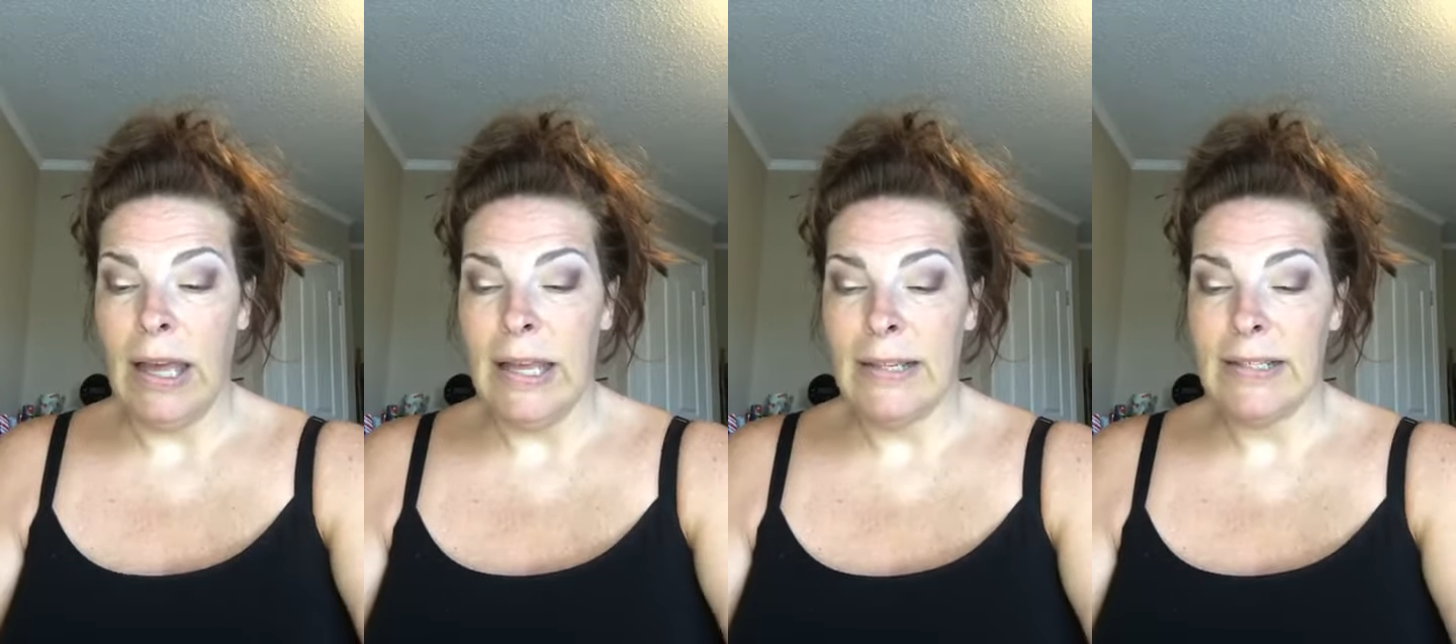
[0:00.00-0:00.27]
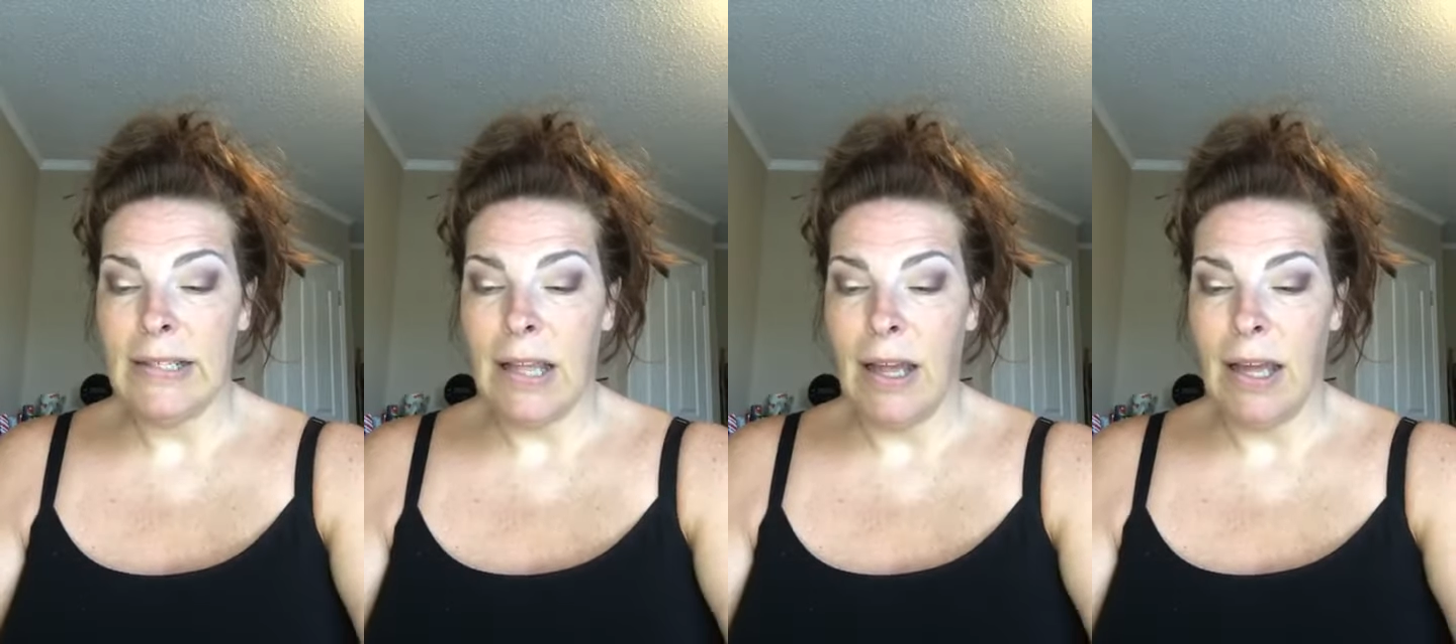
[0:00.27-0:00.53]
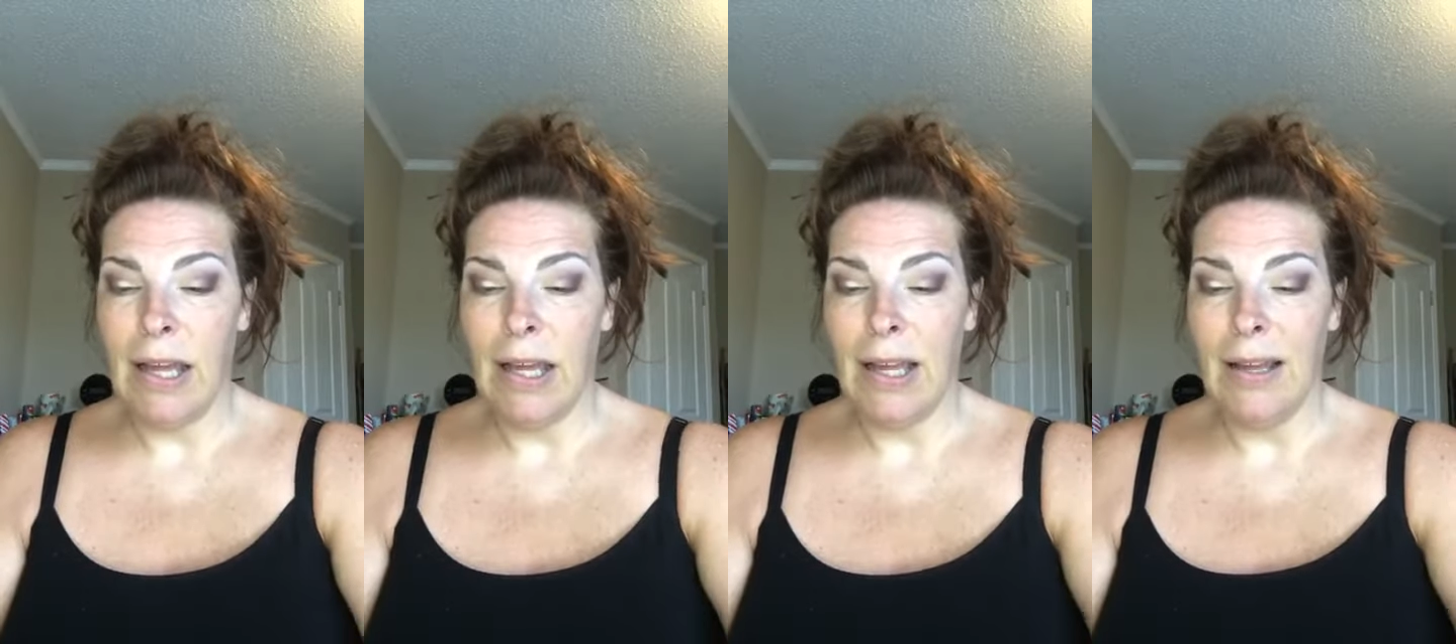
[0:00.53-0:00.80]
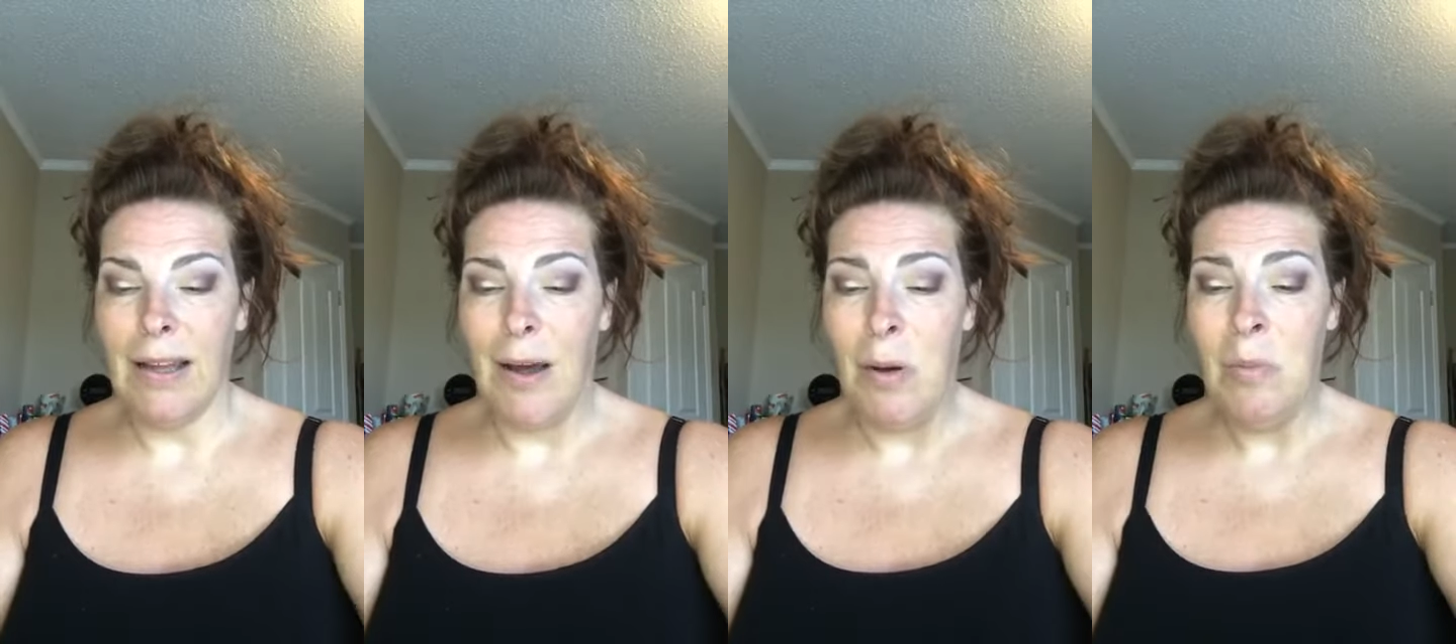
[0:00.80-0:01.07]
it's
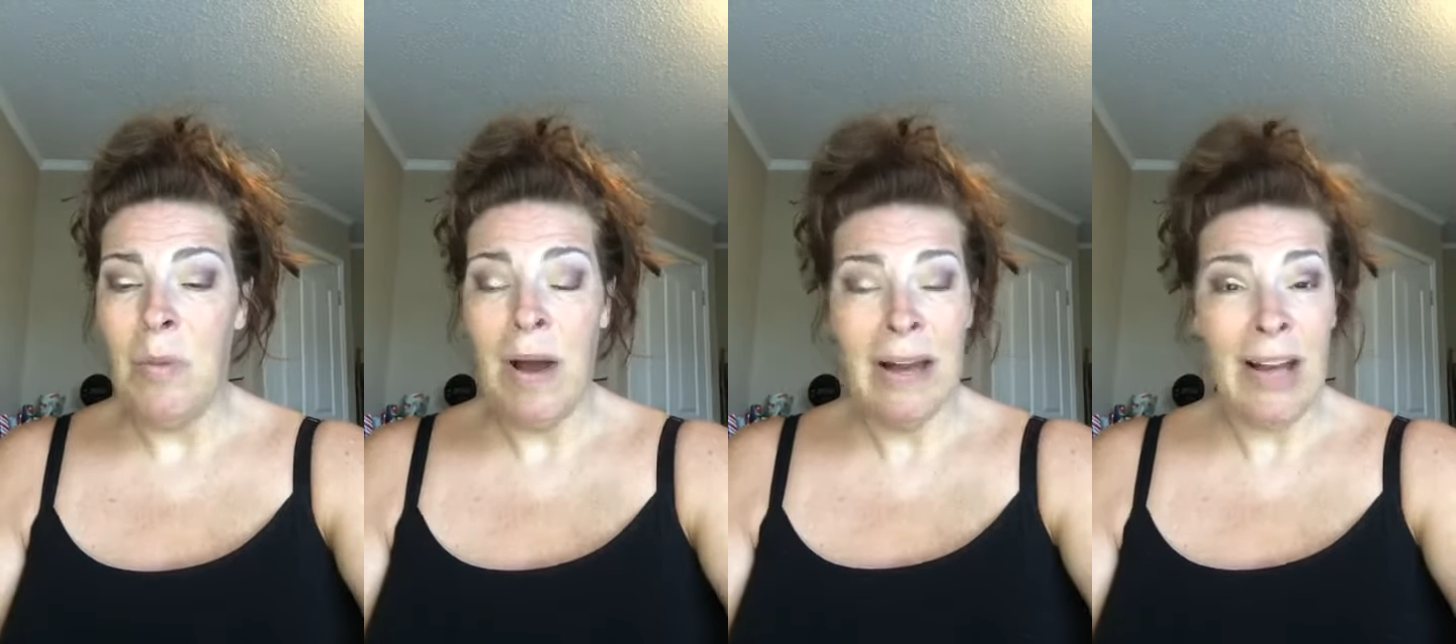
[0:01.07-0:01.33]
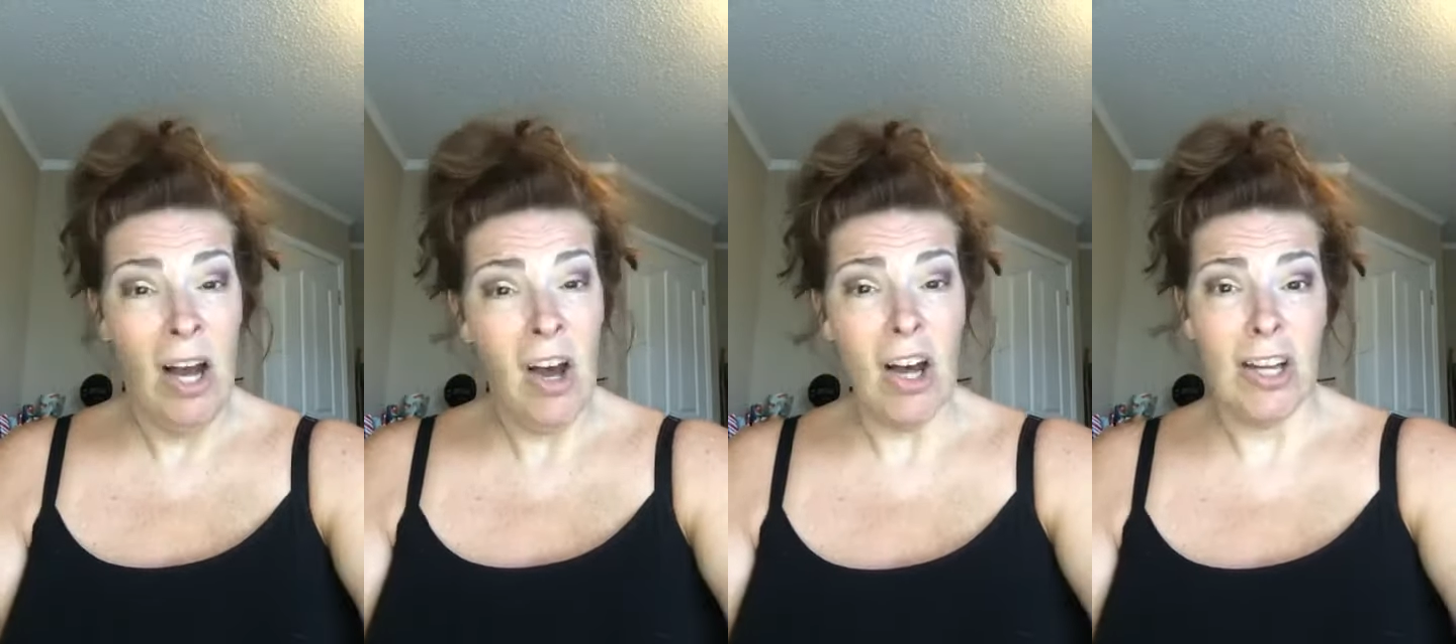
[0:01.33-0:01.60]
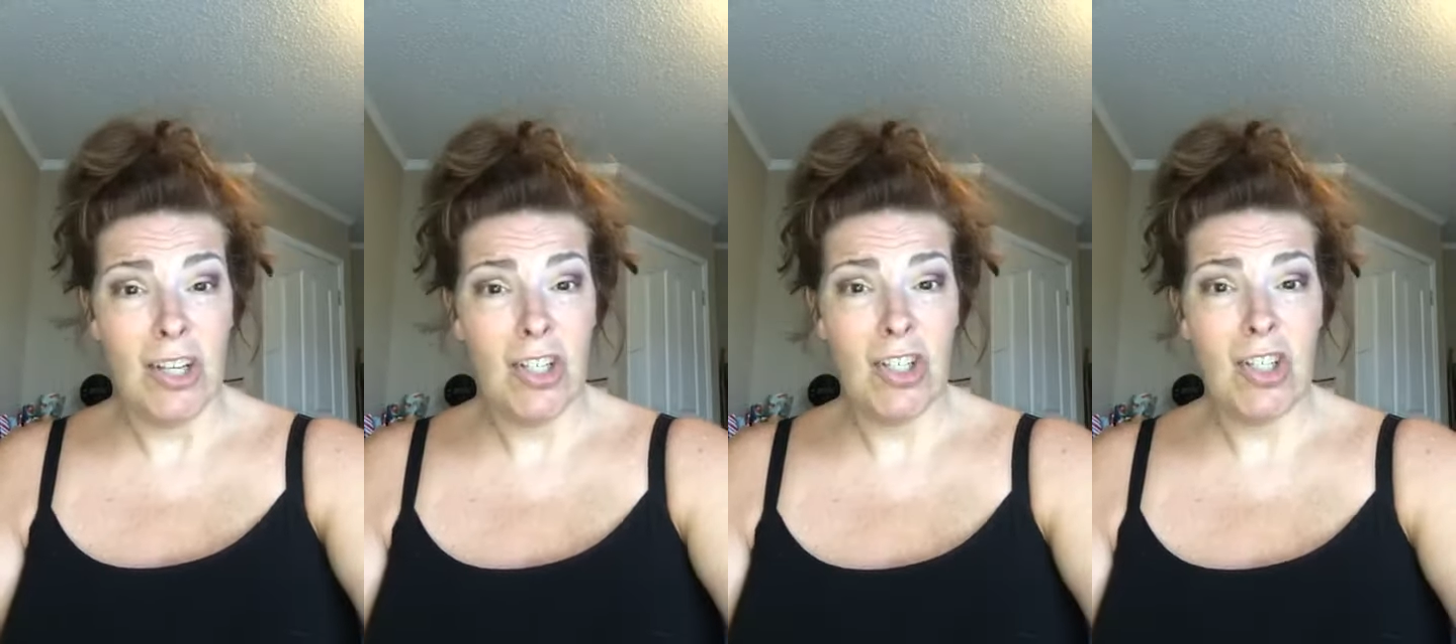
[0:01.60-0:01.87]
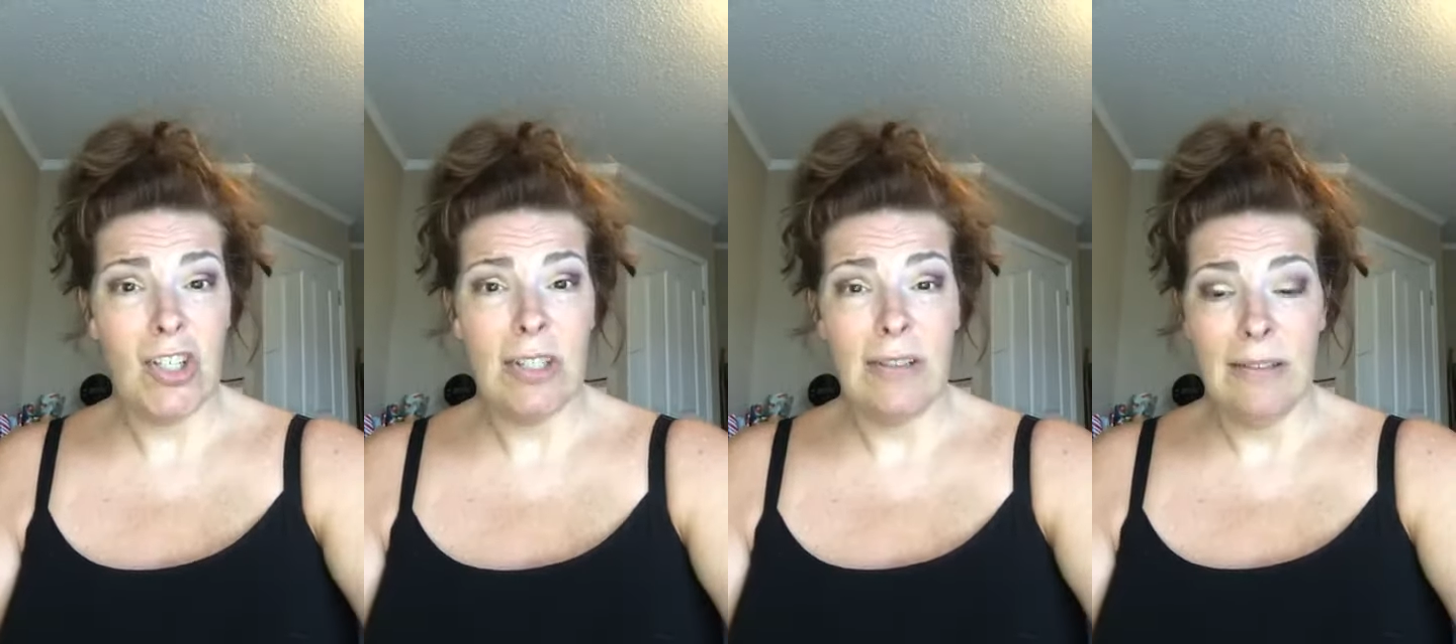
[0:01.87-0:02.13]
like, oh my
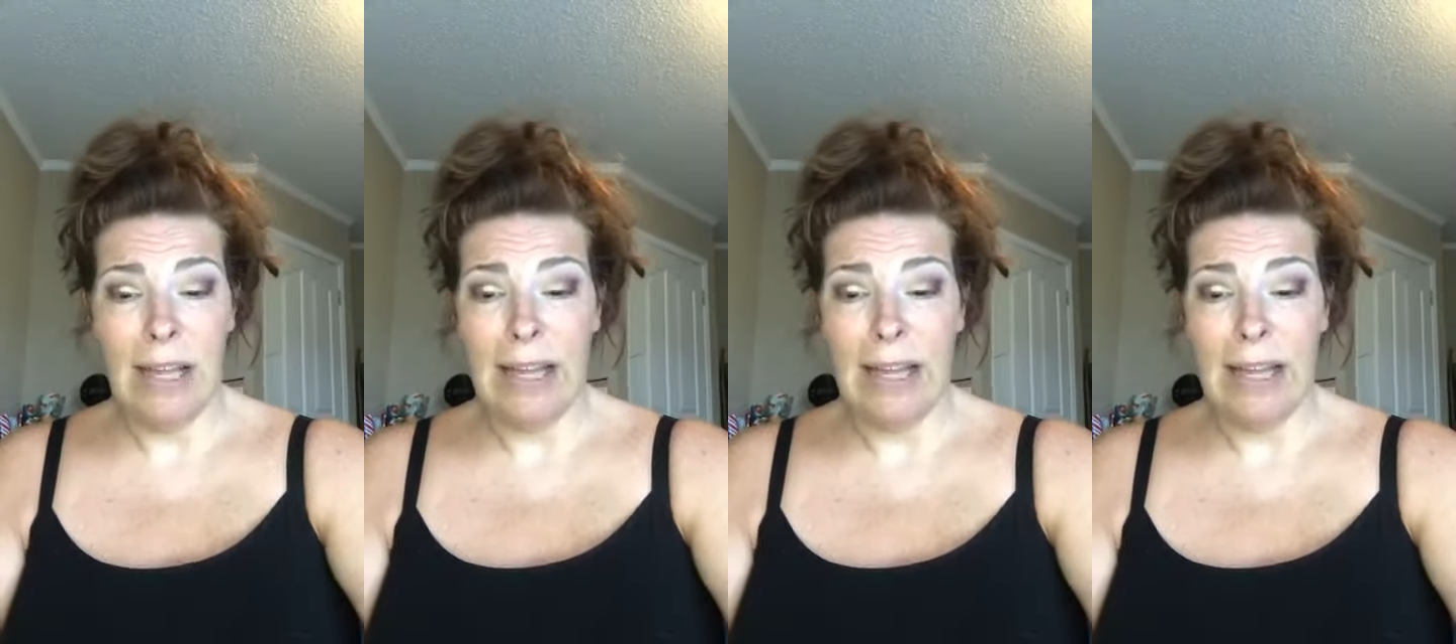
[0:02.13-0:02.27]
gosh,